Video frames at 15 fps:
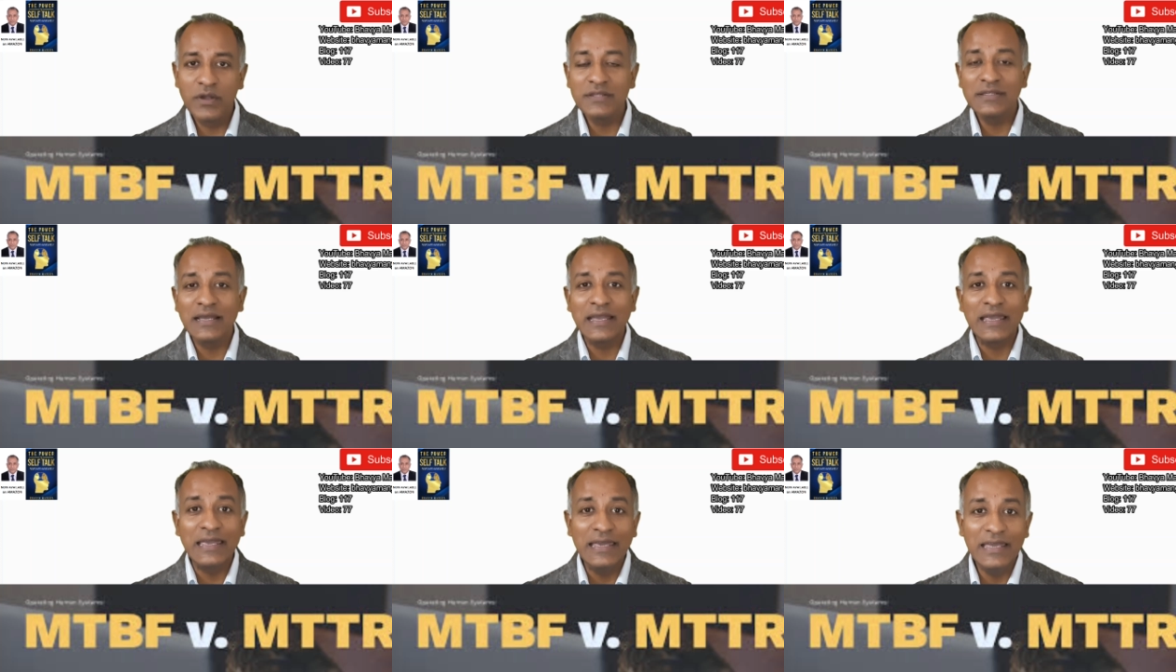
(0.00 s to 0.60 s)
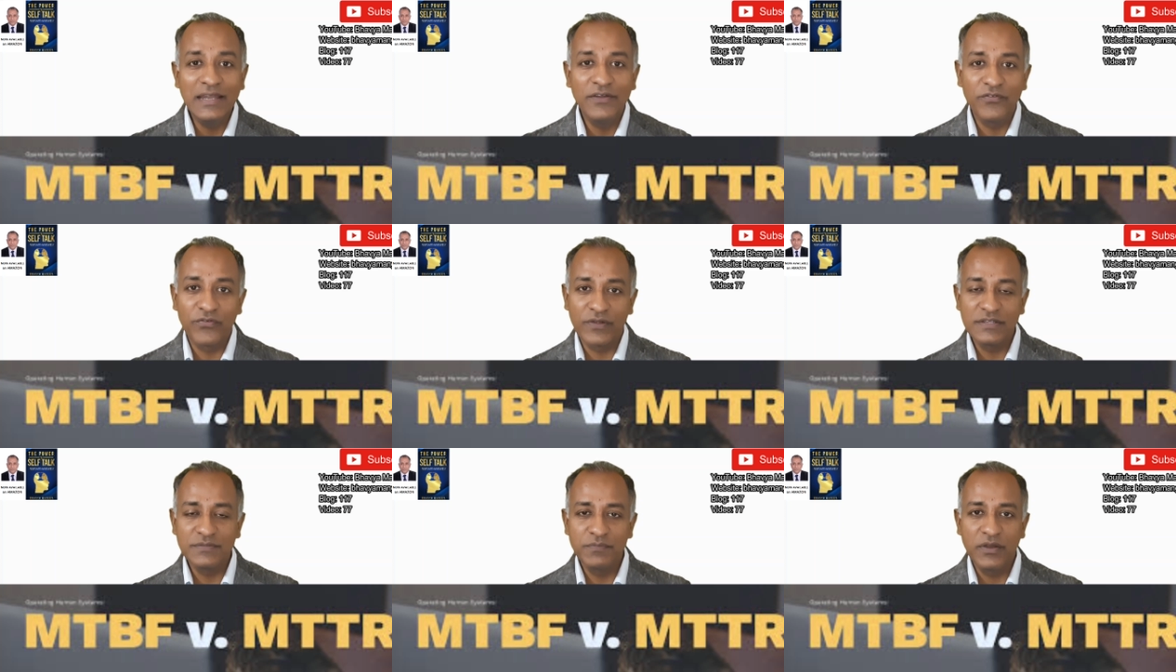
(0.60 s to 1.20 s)
What is the key
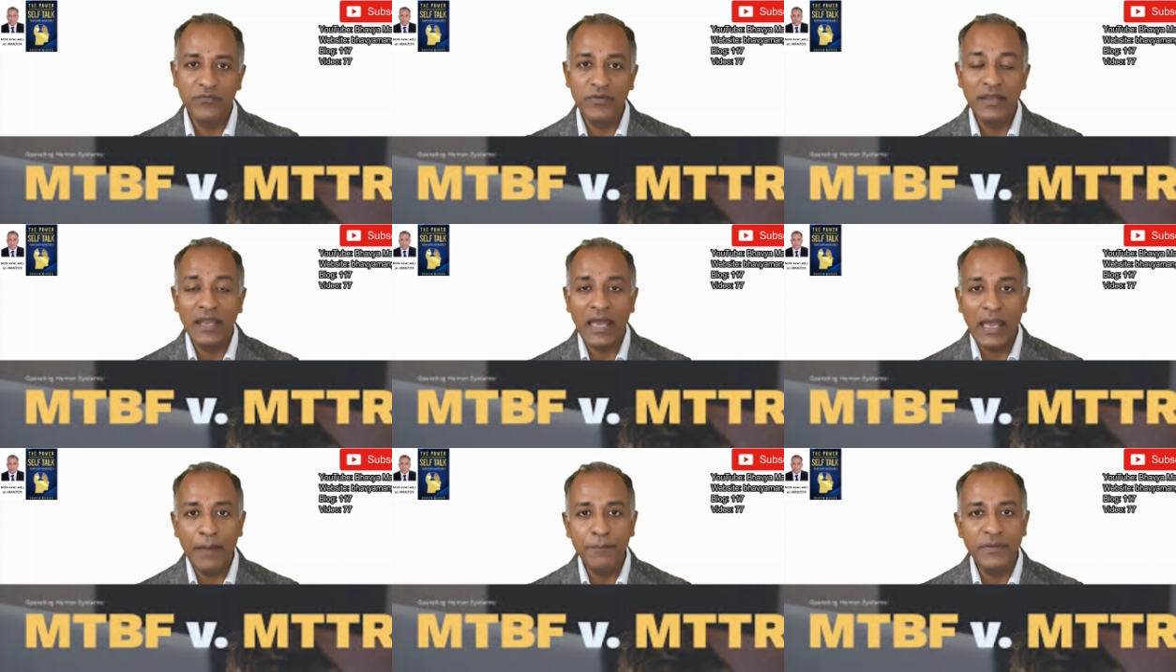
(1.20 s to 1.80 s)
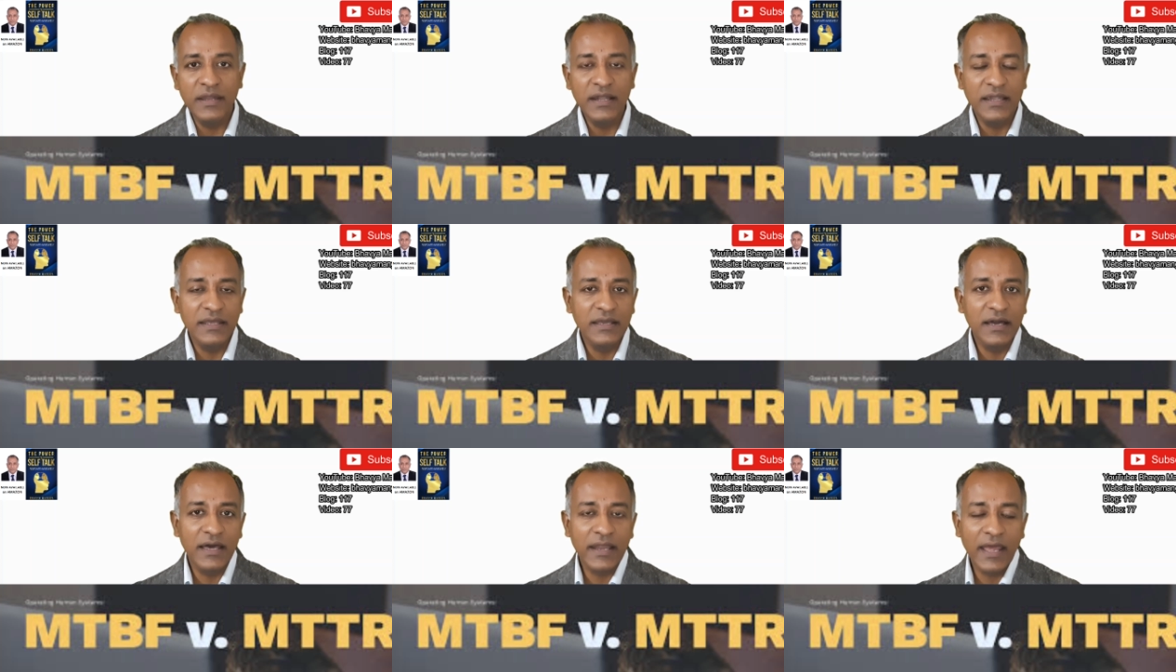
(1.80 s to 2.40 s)
difference between
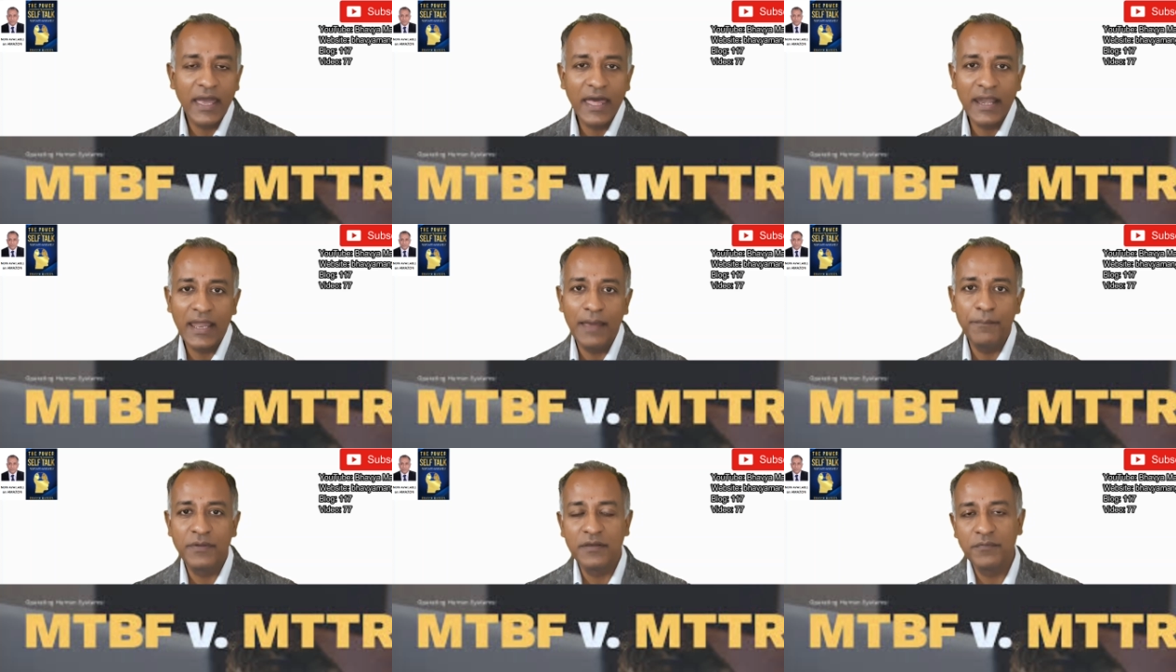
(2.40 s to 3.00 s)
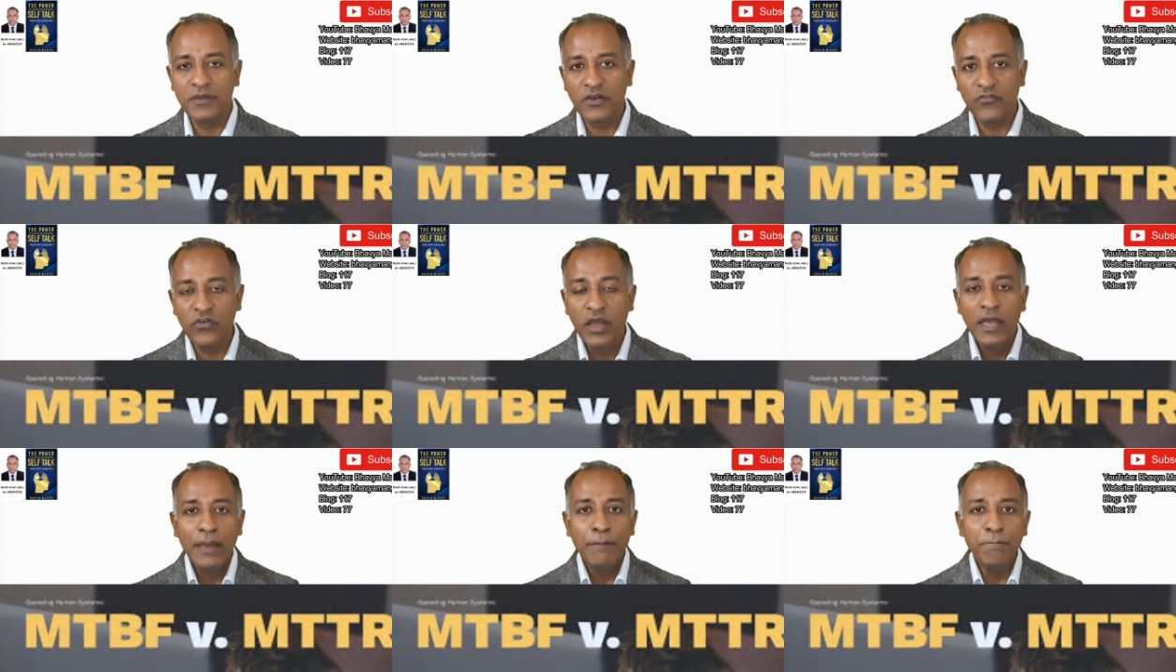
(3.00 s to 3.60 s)
MTTR and
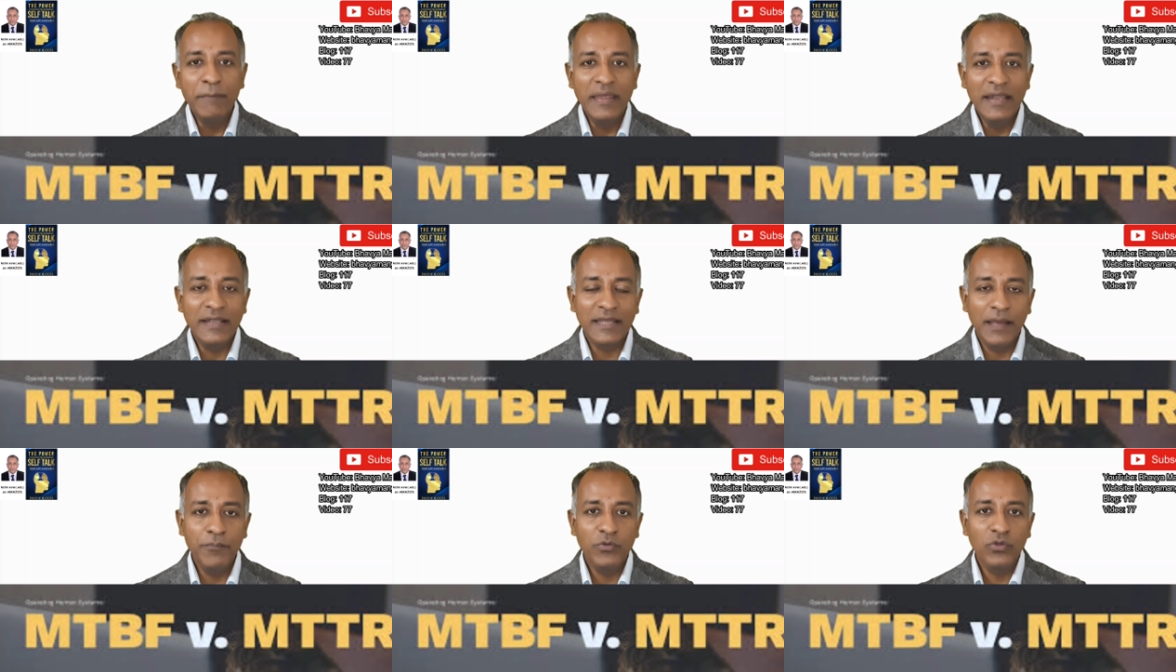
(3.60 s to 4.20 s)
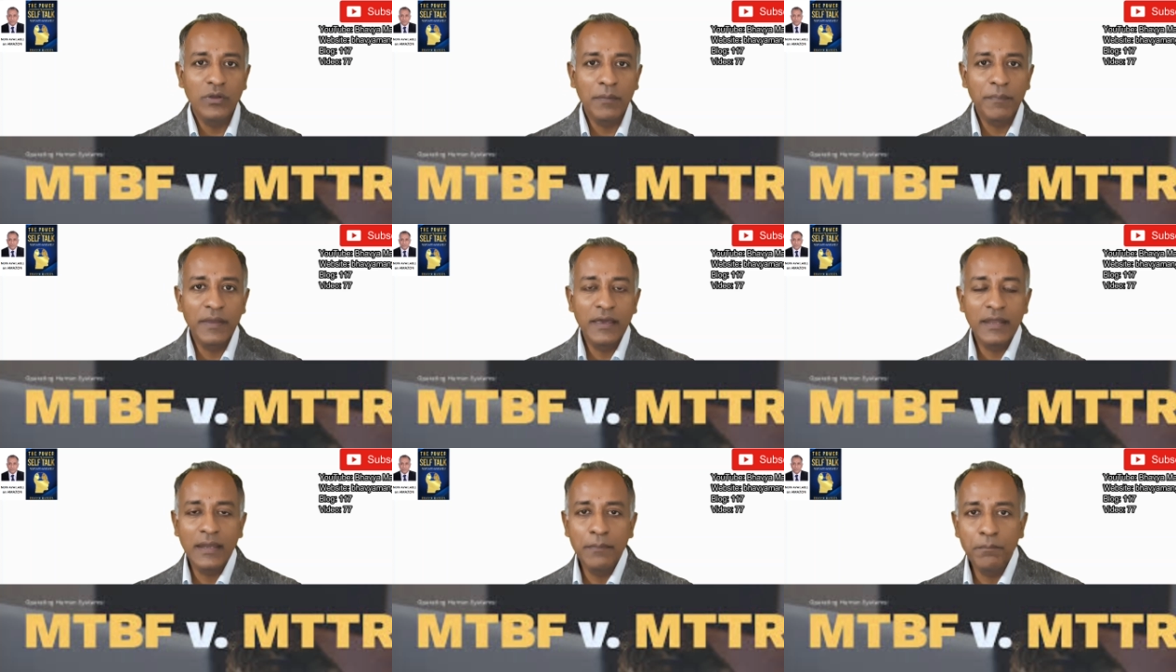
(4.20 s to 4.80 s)
MTBF? Mean time to
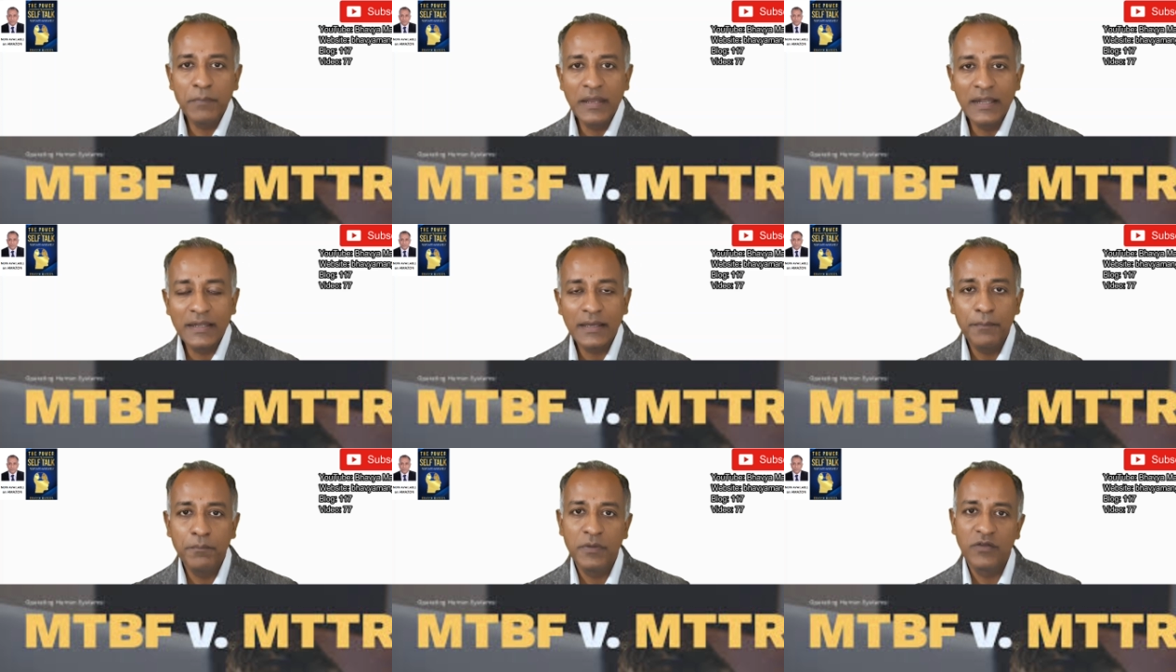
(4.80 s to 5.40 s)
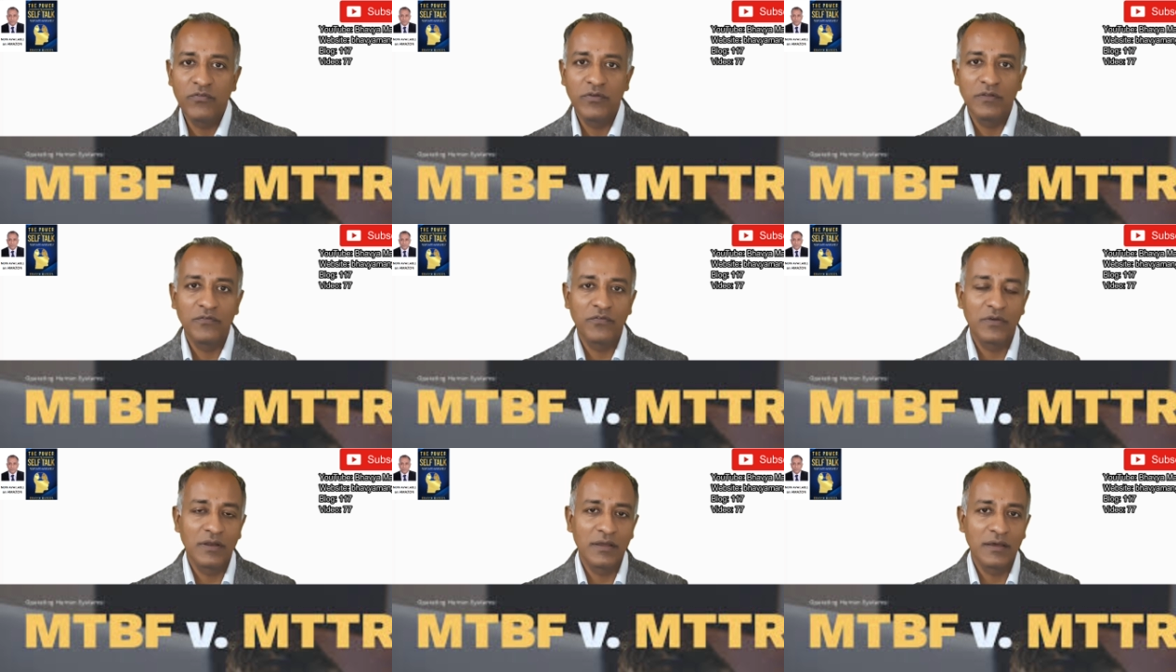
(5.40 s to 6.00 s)
repair and mean time
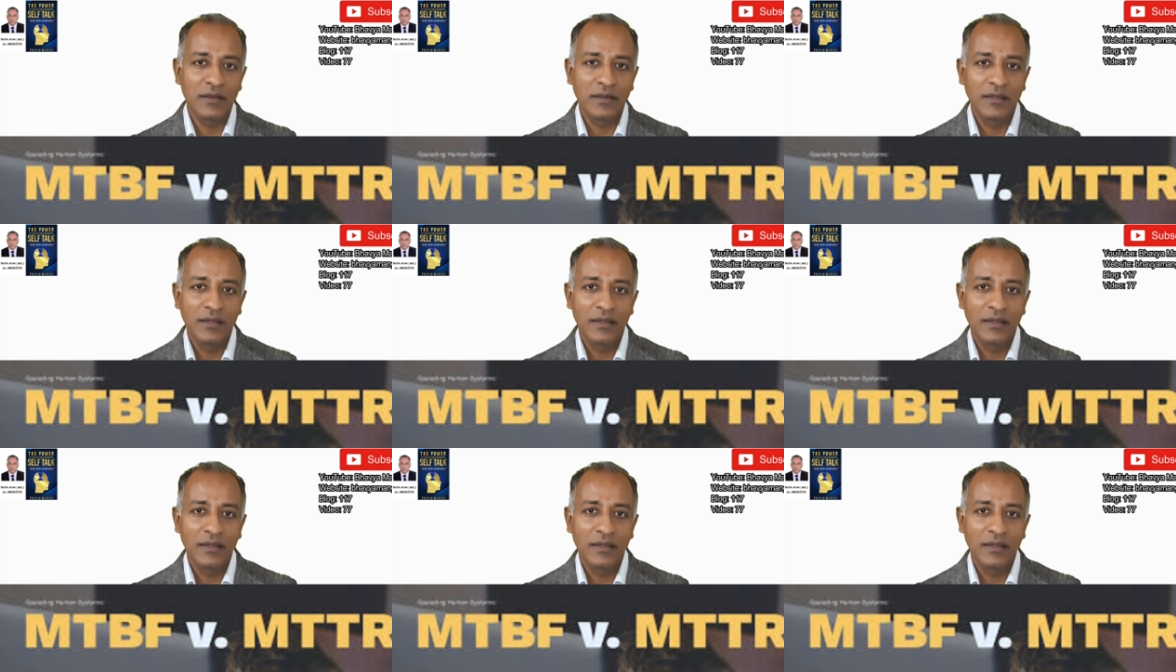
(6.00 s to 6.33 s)
between failure.